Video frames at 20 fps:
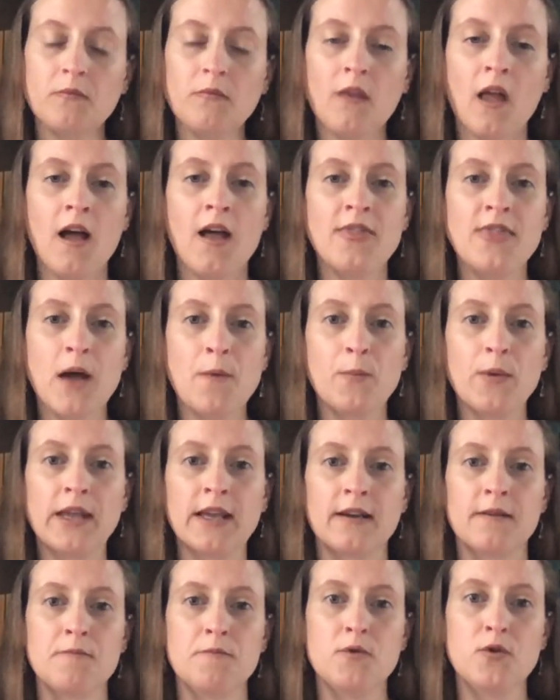and then we
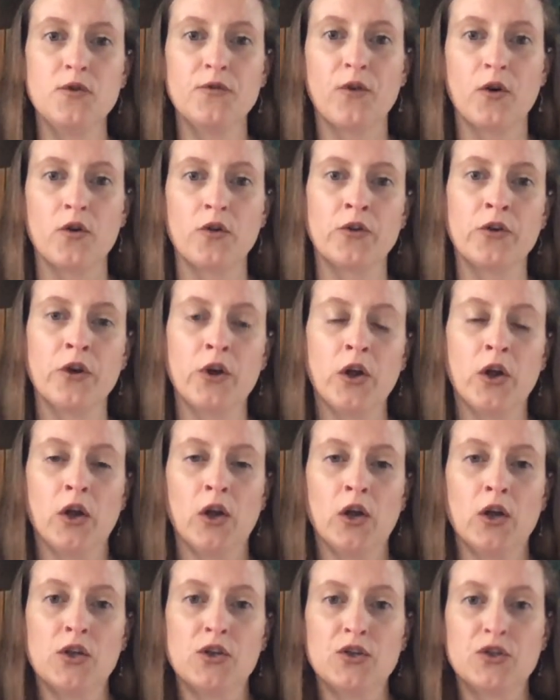can move on
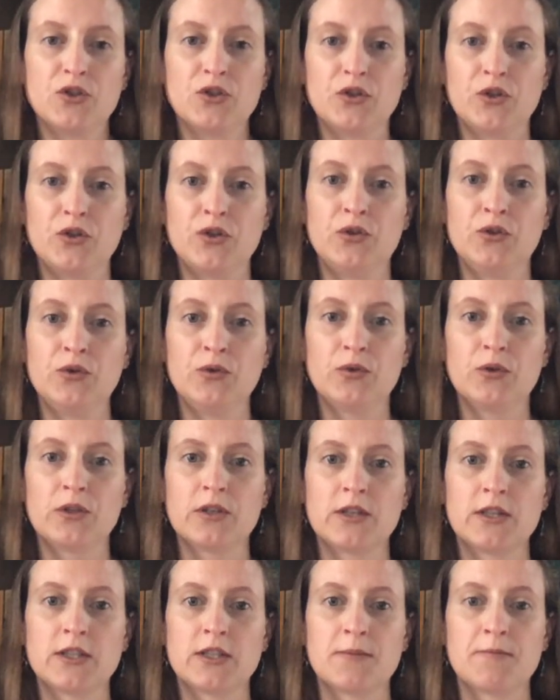to
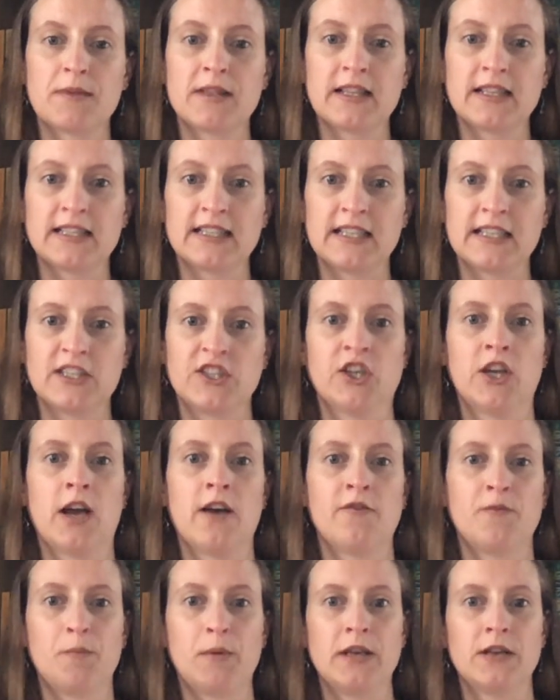some of the stitching
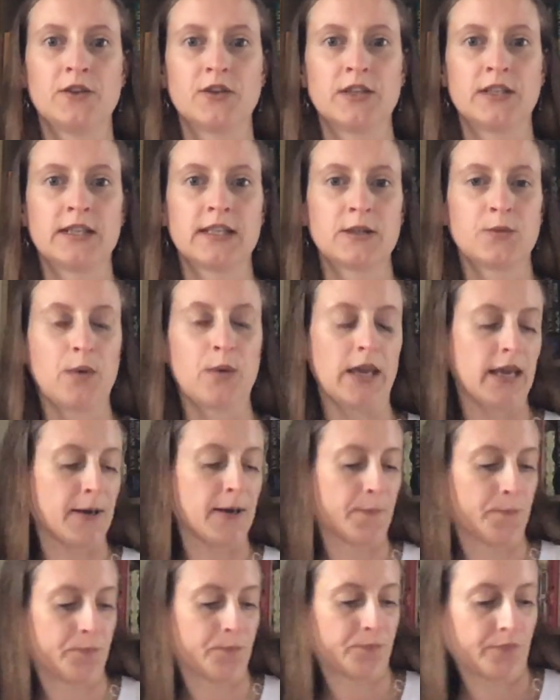I've been doing this week.
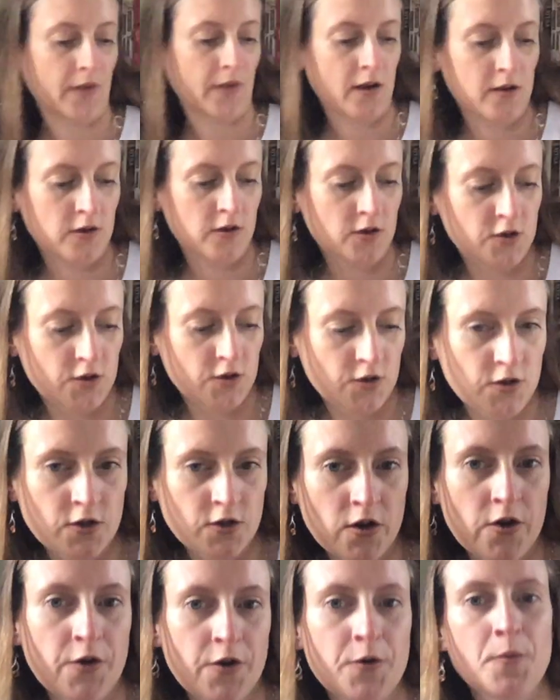
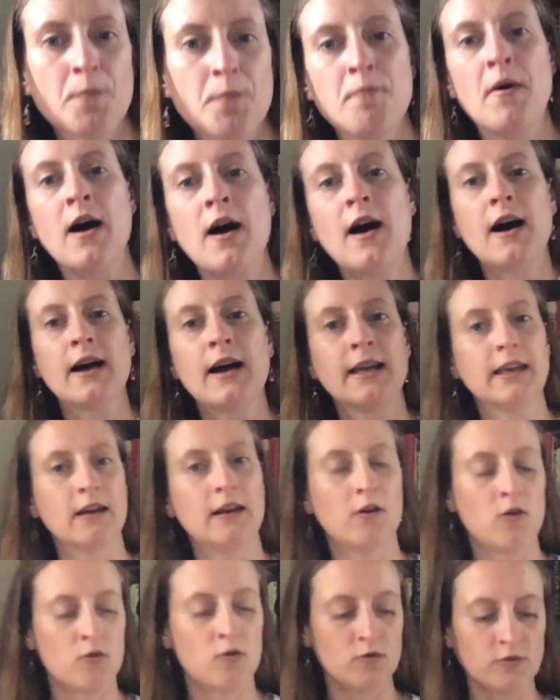So my
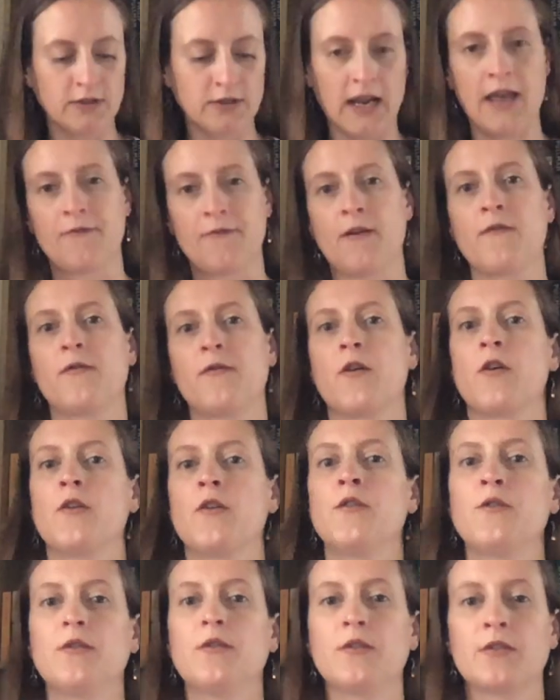old
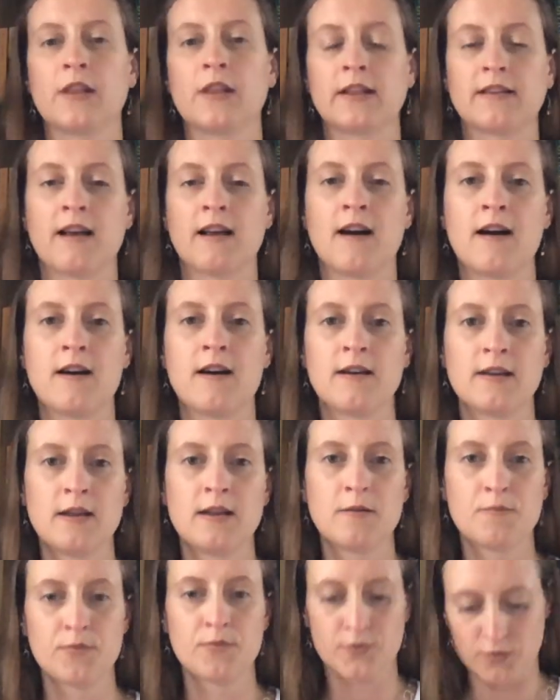FFO that I
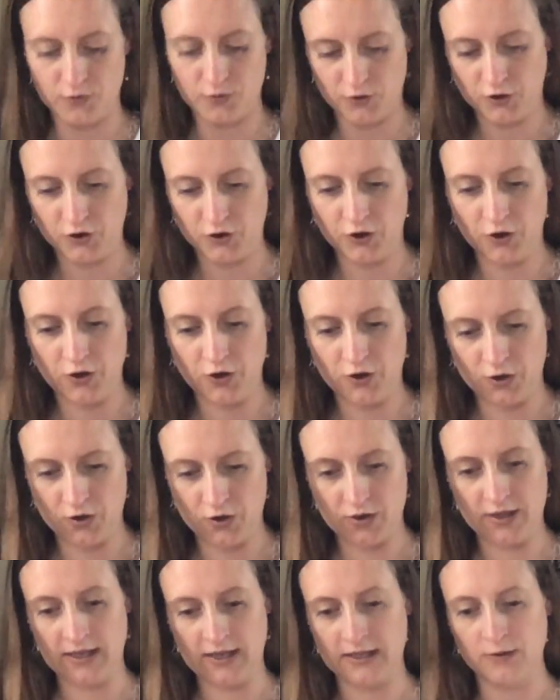brought to show you
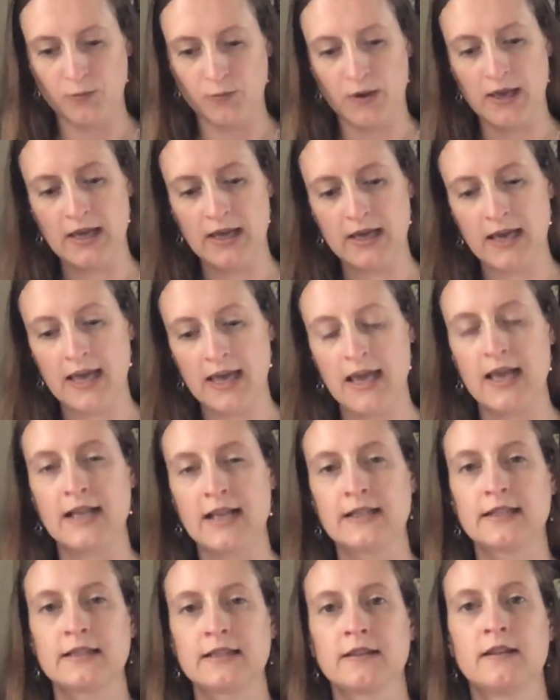this week is,
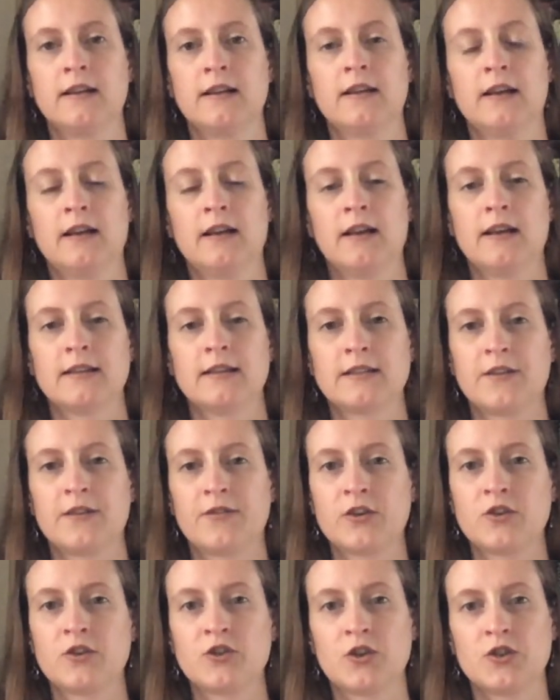see if I
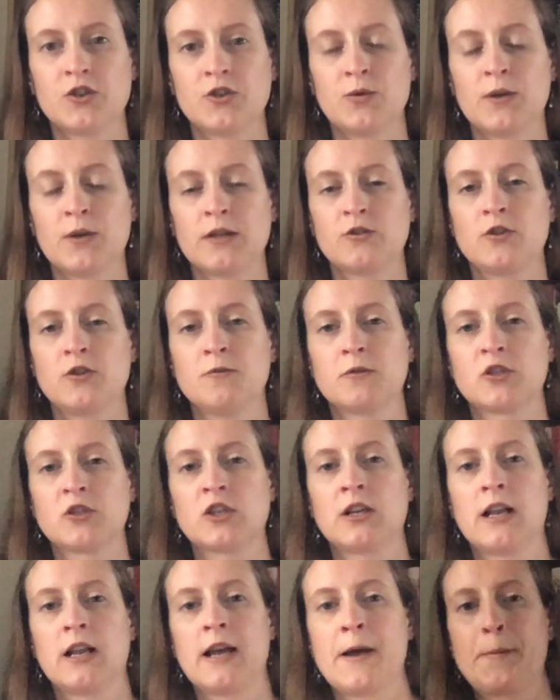can show you without too much
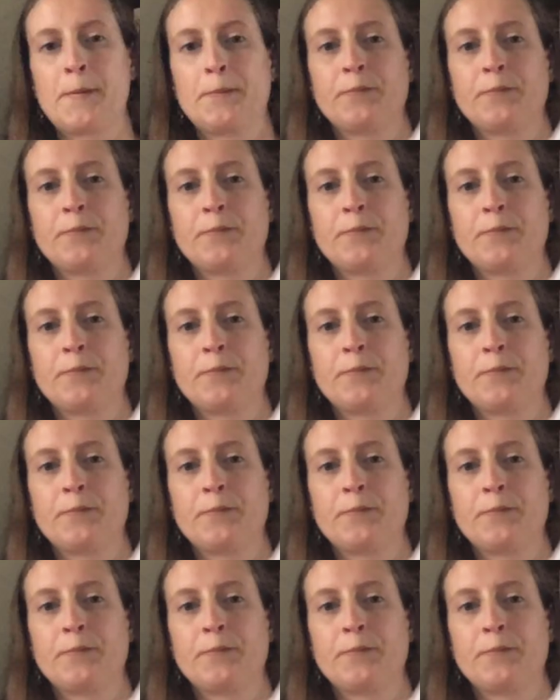glare.